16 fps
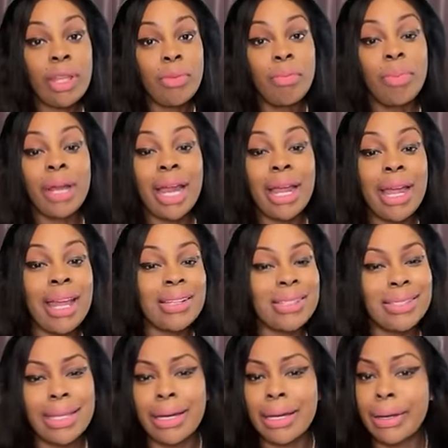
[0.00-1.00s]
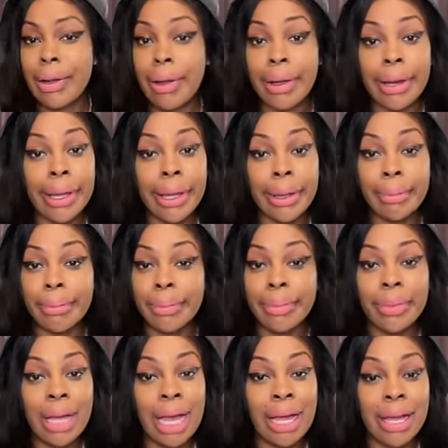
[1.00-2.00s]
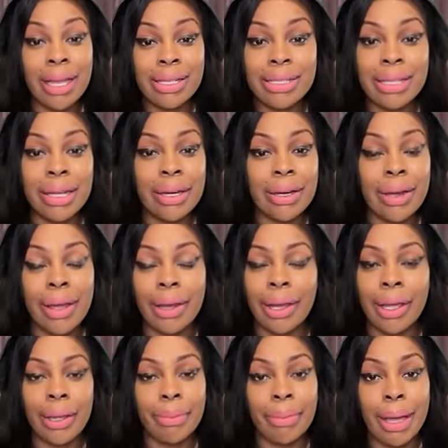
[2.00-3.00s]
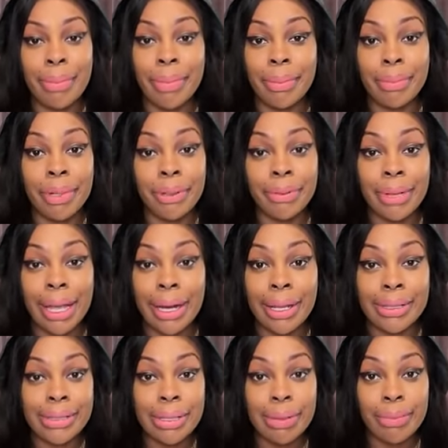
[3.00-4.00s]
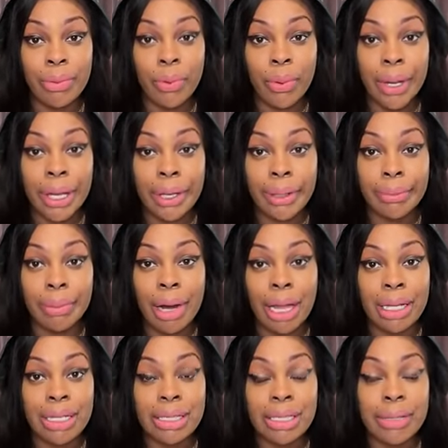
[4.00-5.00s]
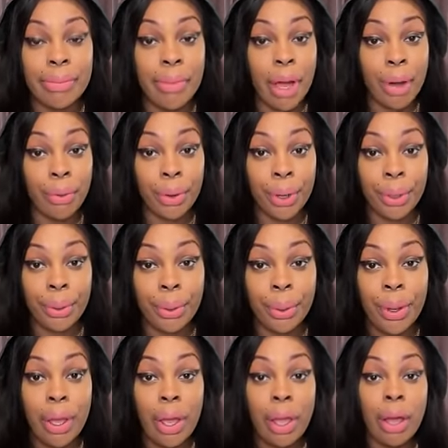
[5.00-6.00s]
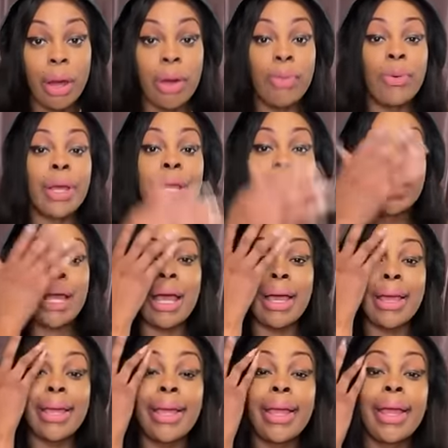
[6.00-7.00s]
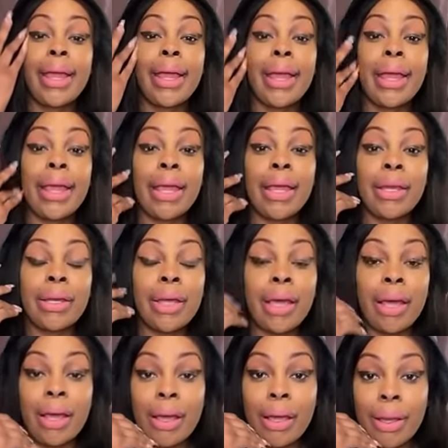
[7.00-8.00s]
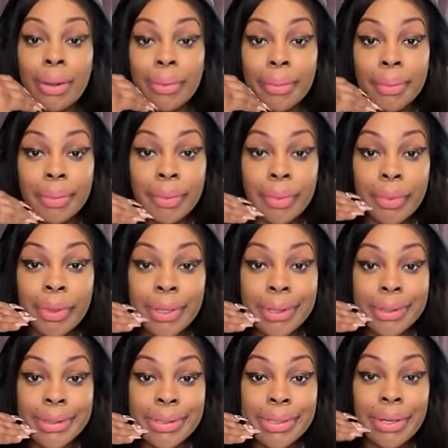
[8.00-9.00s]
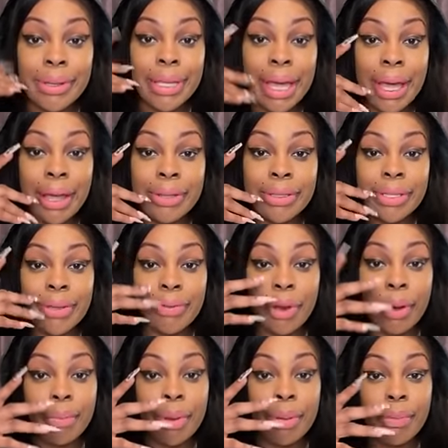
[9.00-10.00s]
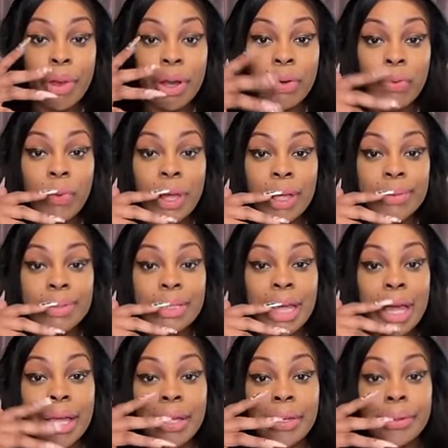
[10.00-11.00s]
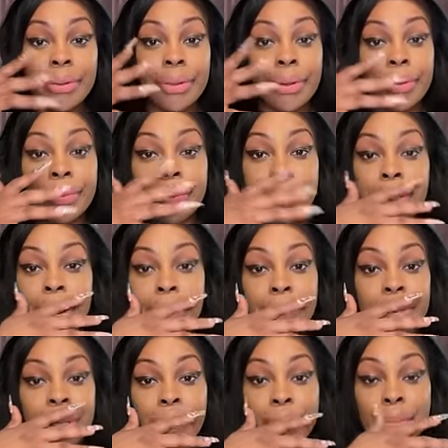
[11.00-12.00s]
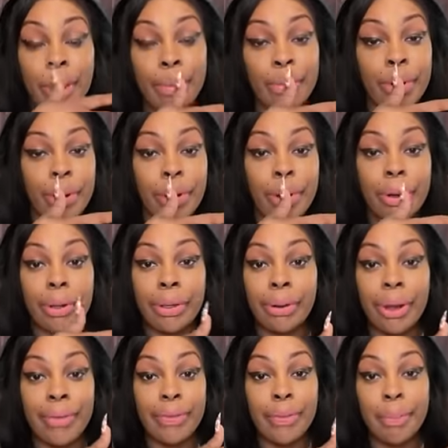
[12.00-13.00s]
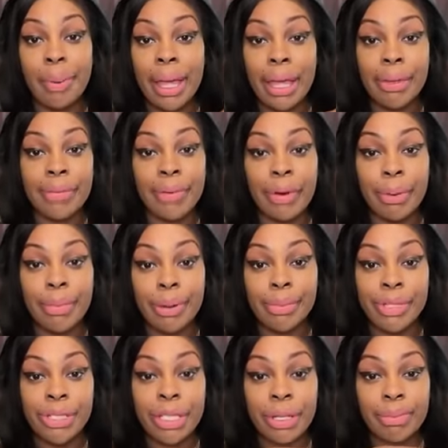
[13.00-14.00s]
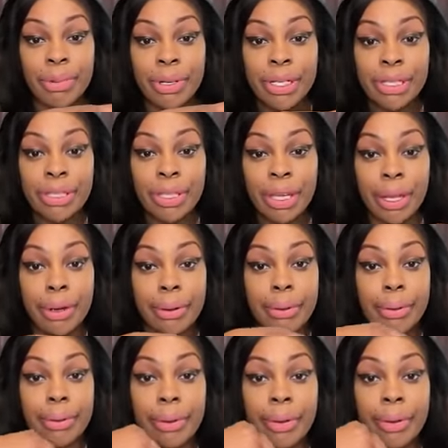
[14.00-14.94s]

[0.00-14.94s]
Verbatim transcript: but I got to set it all up. I got to set it all up. I'm going to do that at some point, probably tomorrow or whatnot. And, um, So, yeah, so if you're a member on the website, you don't need to be a member. You don't have to pay for a membership on this channel.